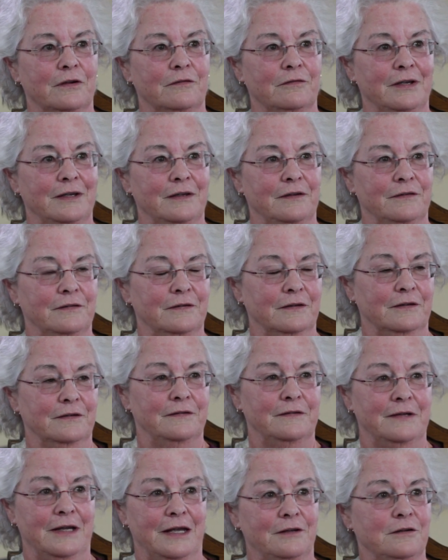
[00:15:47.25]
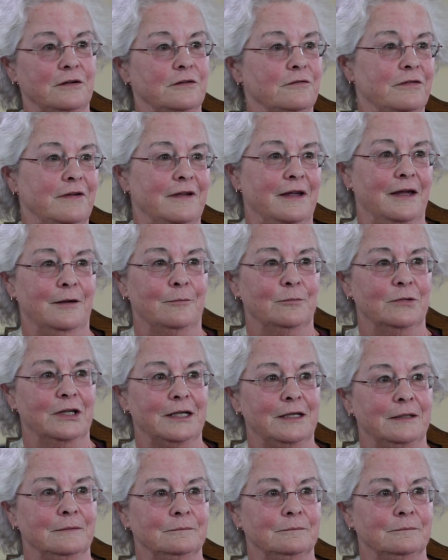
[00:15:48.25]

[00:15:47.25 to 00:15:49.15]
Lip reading: of his extended family.